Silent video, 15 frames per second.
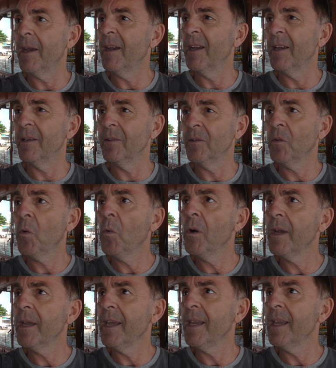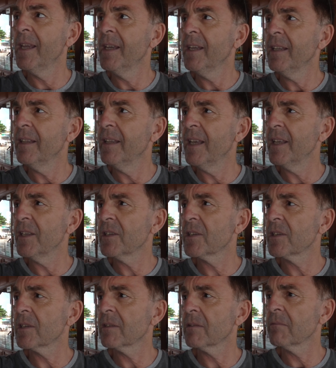and Hue,
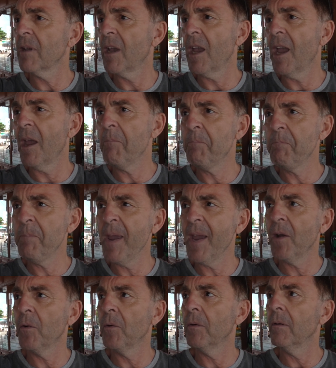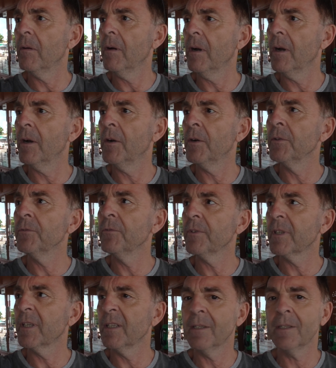it's about
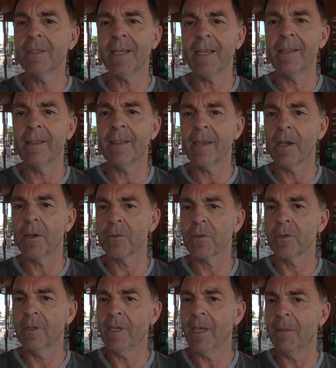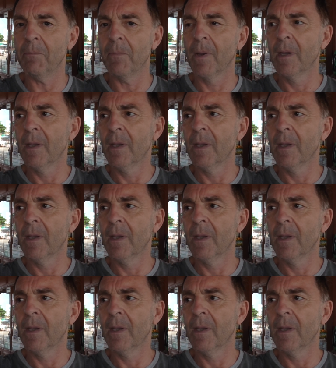110,000 kip.